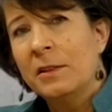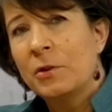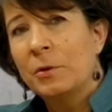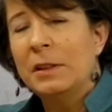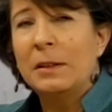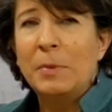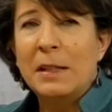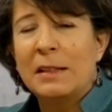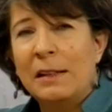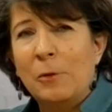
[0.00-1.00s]
history. It
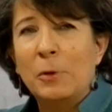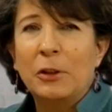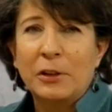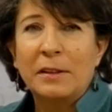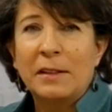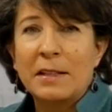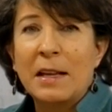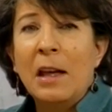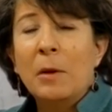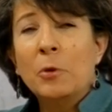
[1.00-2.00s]
depends on how we look at this.
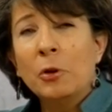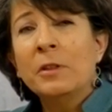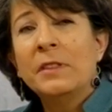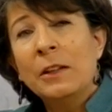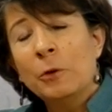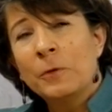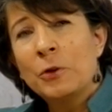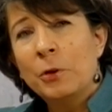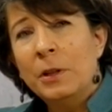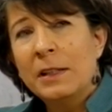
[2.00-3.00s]
Bjorn, thank you for
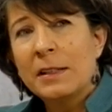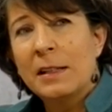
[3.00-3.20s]
joining